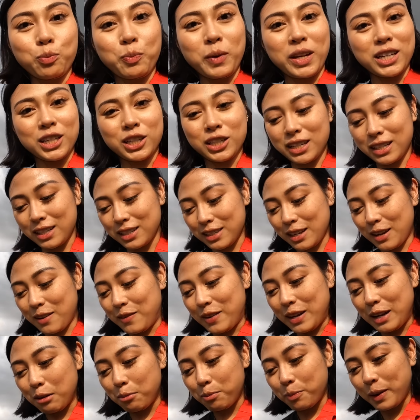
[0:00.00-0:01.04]
species of
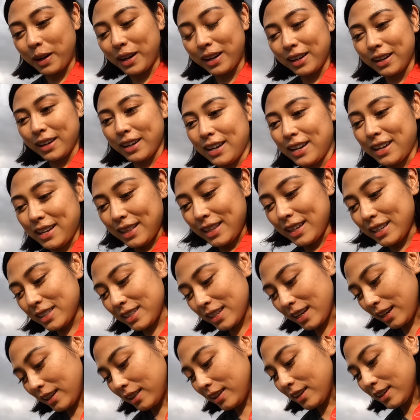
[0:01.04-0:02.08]
it, but let's
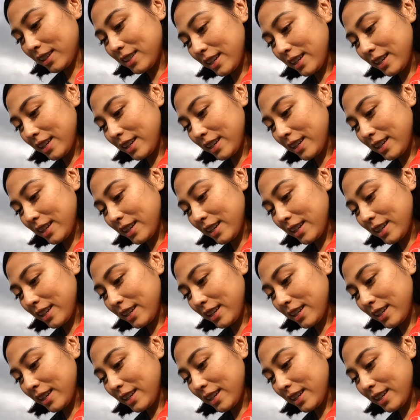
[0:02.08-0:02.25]
take a look.